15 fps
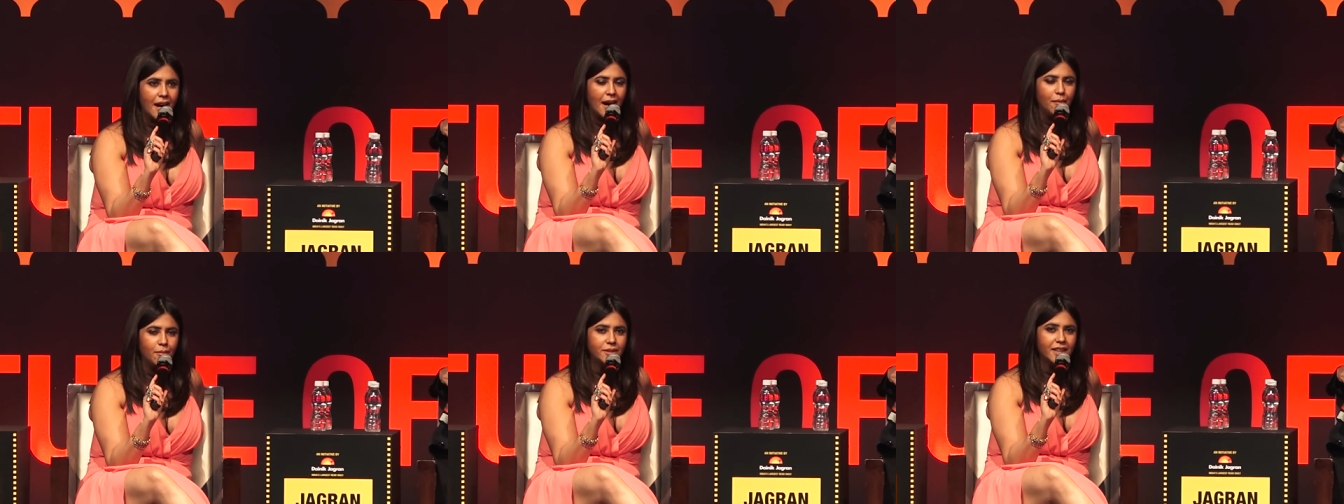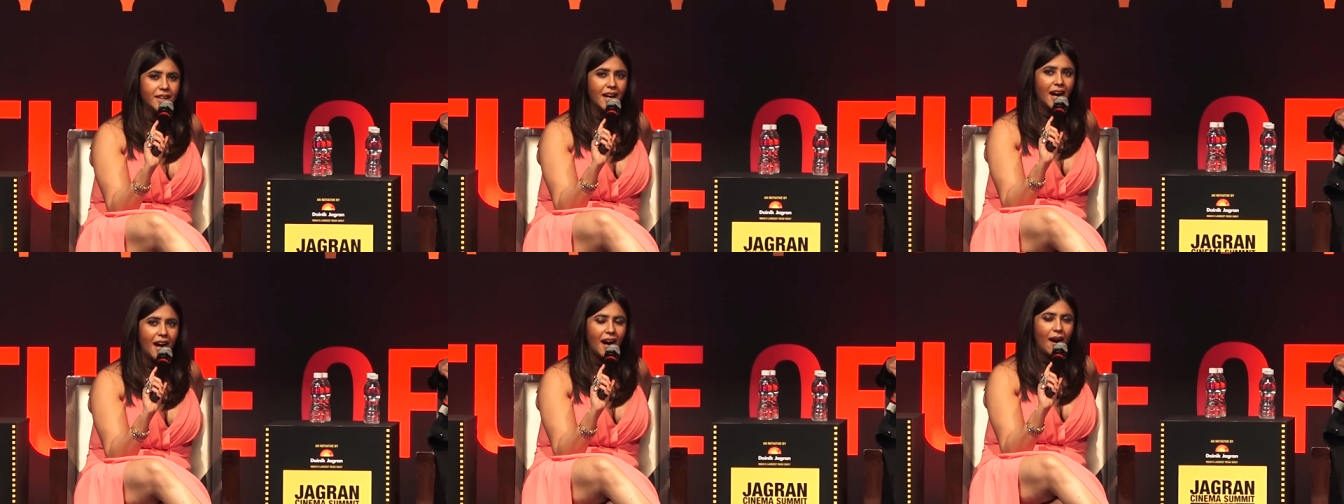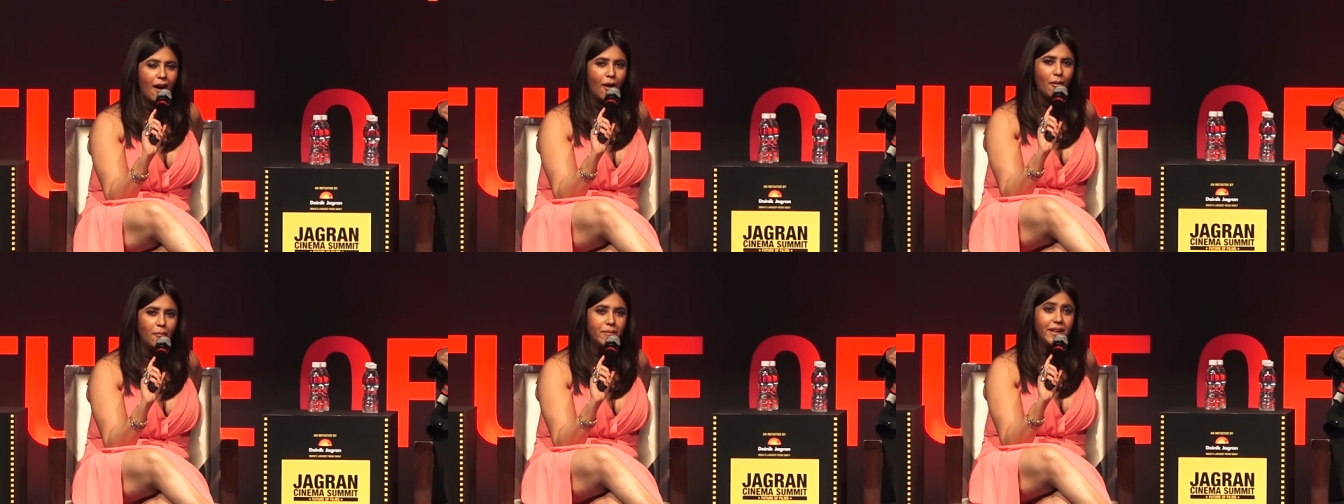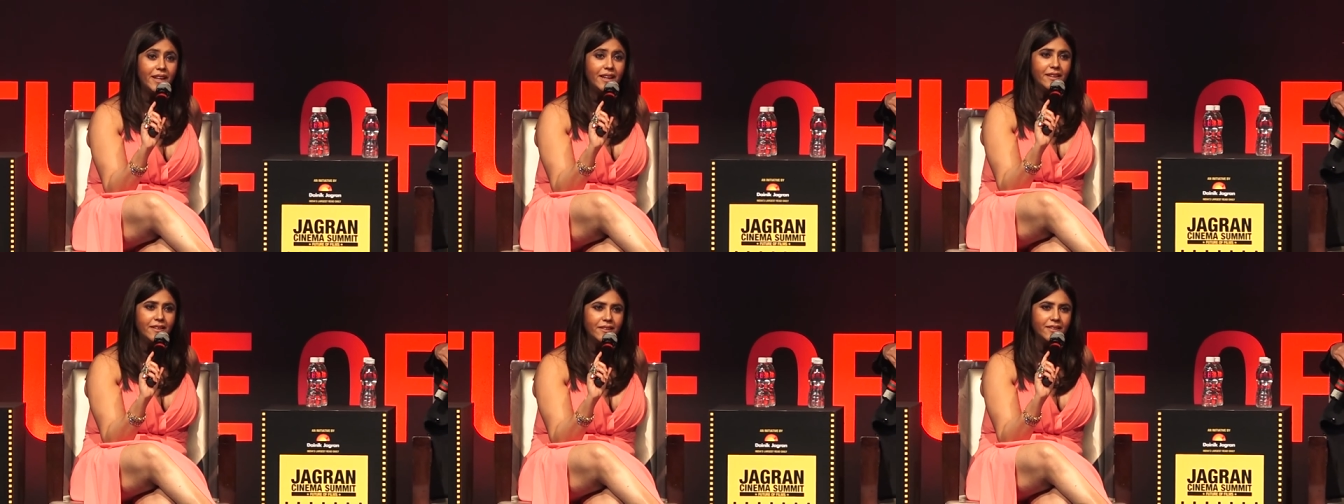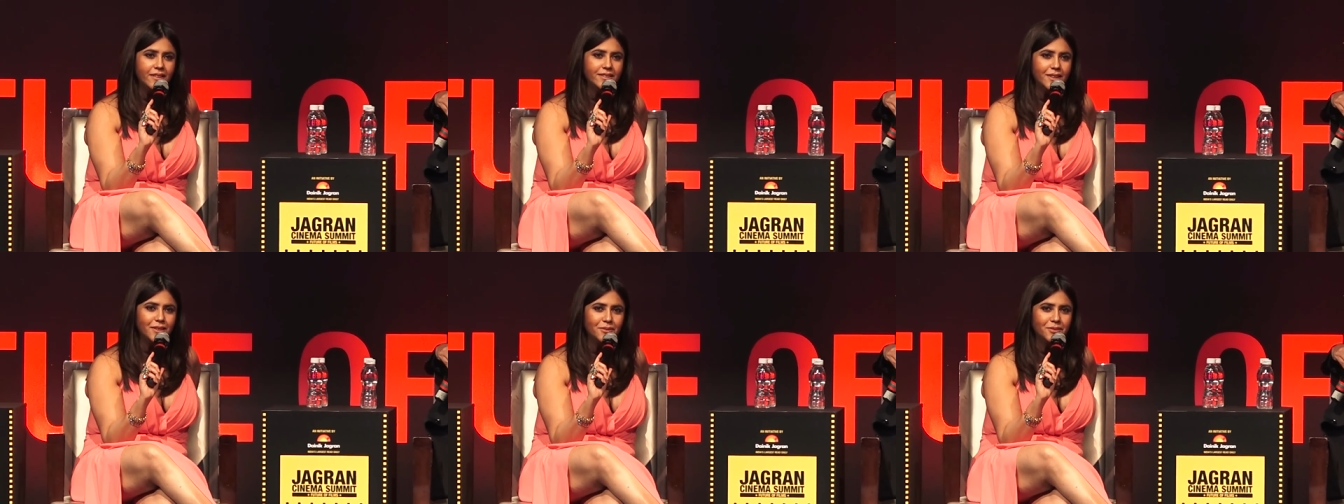I was like, how many
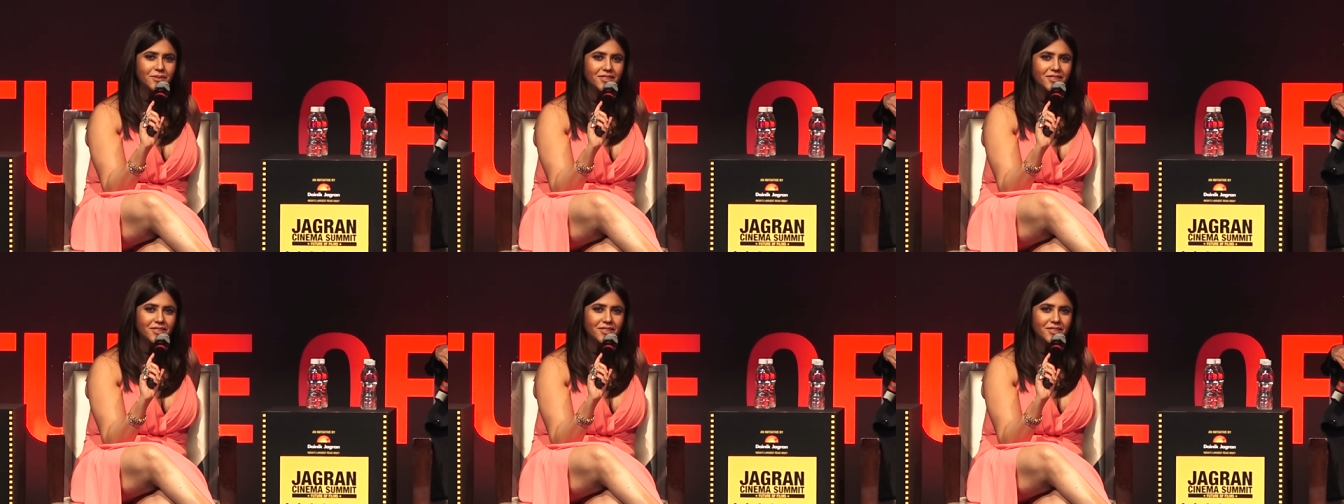years are you